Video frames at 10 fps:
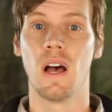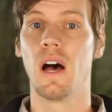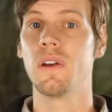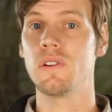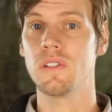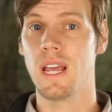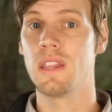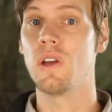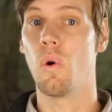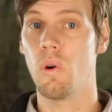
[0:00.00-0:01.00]

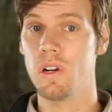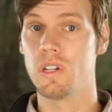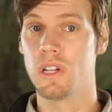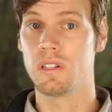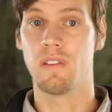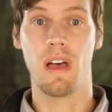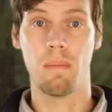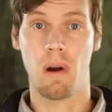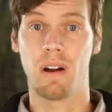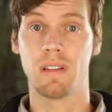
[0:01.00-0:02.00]
Understand the origins of
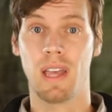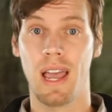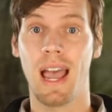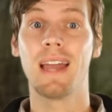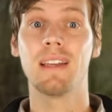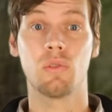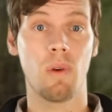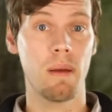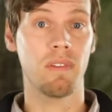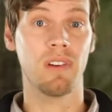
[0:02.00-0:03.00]
MRSA and its
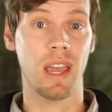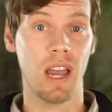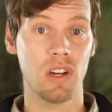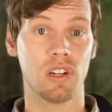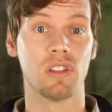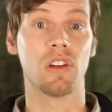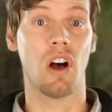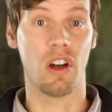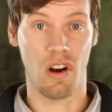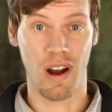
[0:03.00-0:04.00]
ramifications
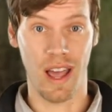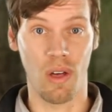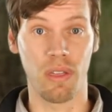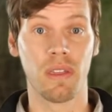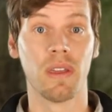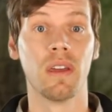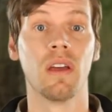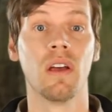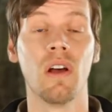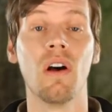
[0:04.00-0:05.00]
on our health.
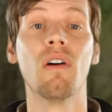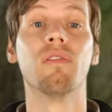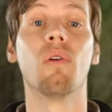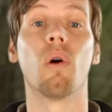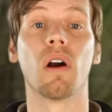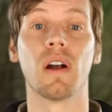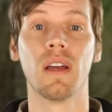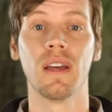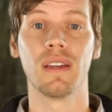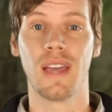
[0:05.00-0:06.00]
4.
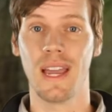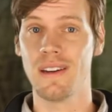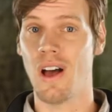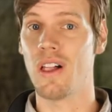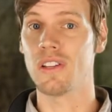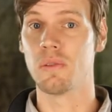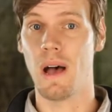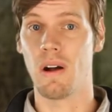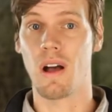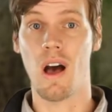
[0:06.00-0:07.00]
Gain knowledge
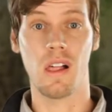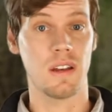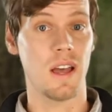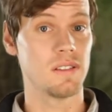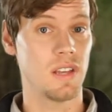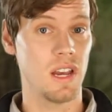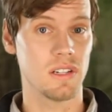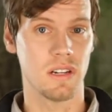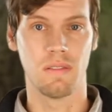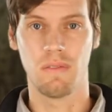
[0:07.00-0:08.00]
about
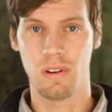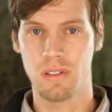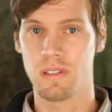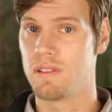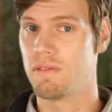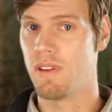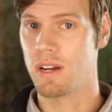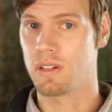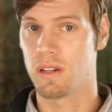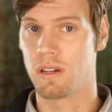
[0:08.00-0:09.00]
colonization versus
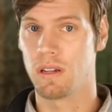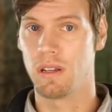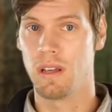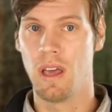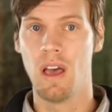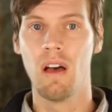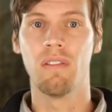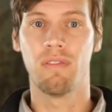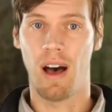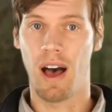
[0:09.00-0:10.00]
infection.
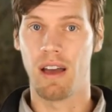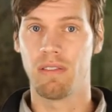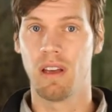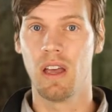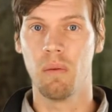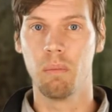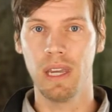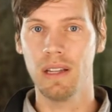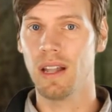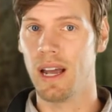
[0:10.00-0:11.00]
5.
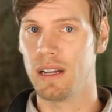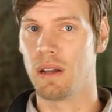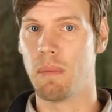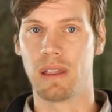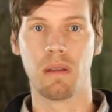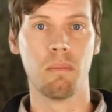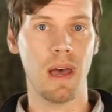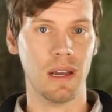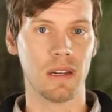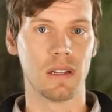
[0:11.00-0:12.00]
Be enlightened about the
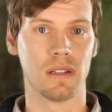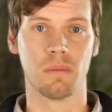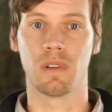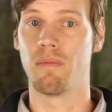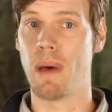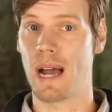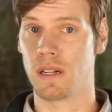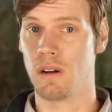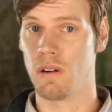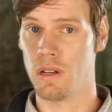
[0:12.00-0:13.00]
mechanisms of
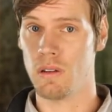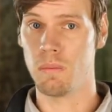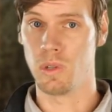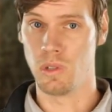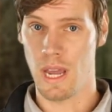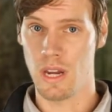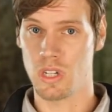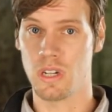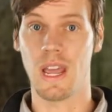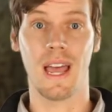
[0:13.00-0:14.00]
bacterial
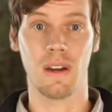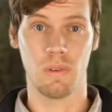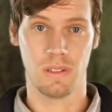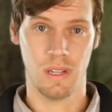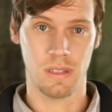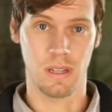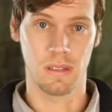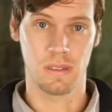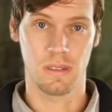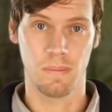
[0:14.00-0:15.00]
mutation and
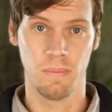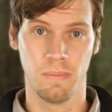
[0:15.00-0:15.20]
resistance.